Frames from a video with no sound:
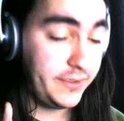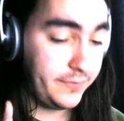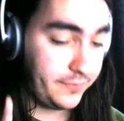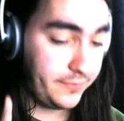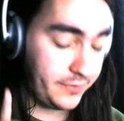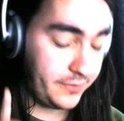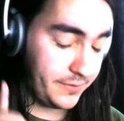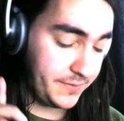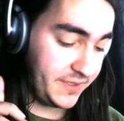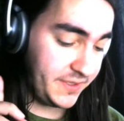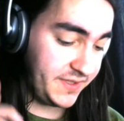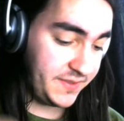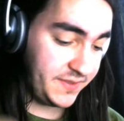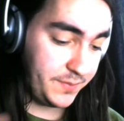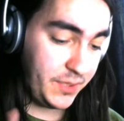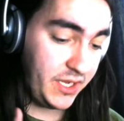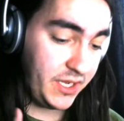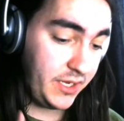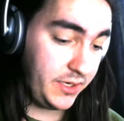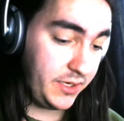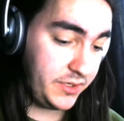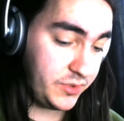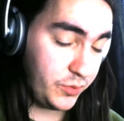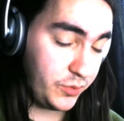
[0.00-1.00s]
from this
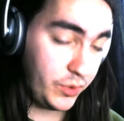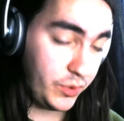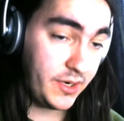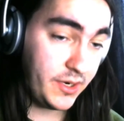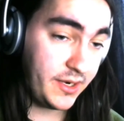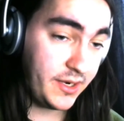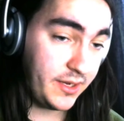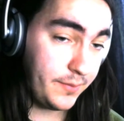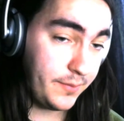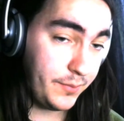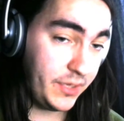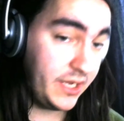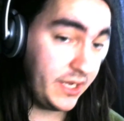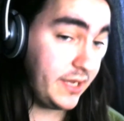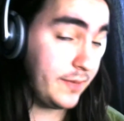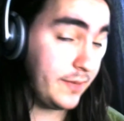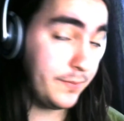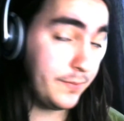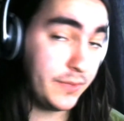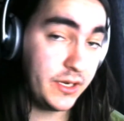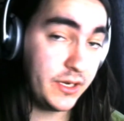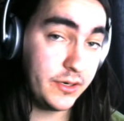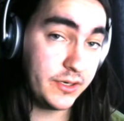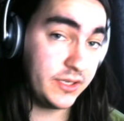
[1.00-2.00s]
page where I can buy
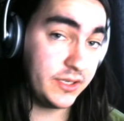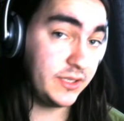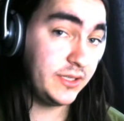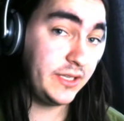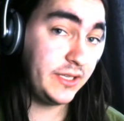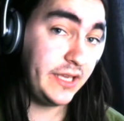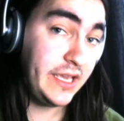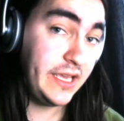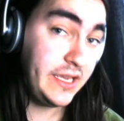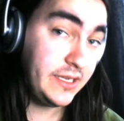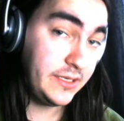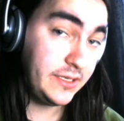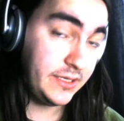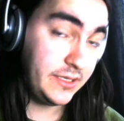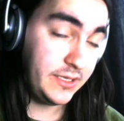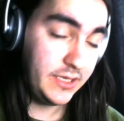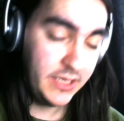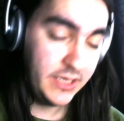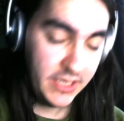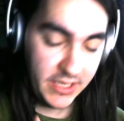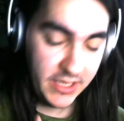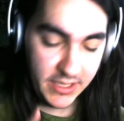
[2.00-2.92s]
American candy.